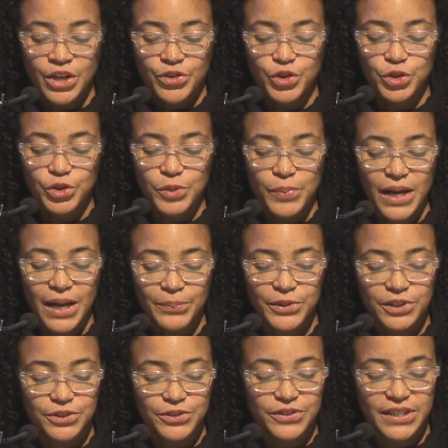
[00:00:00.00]
Through the
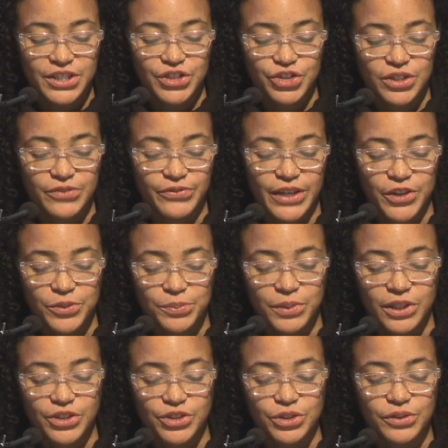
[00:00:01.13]
popularization of
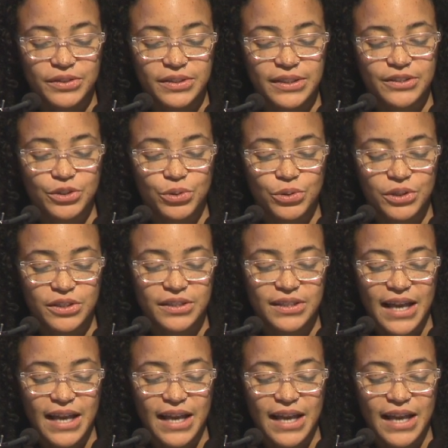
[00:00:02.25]
anthropological discourse,